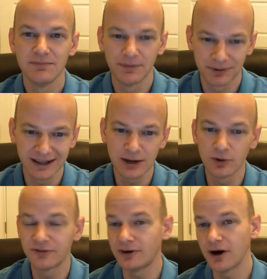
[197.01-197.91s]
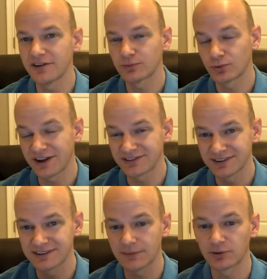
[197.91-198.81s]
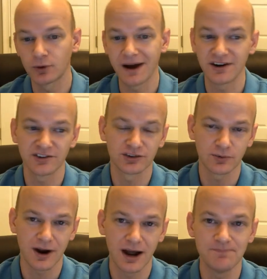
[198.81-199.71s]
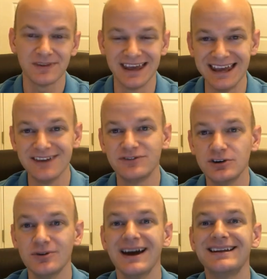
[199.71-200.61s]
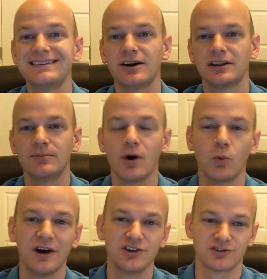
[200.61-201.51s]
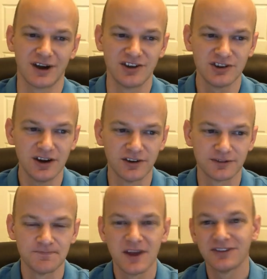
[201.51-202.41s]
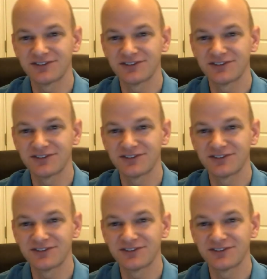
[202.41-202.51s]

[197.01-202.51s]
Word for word: but plenty will follow the rest of the steps that we're about to describe if you tell them what your strategy is.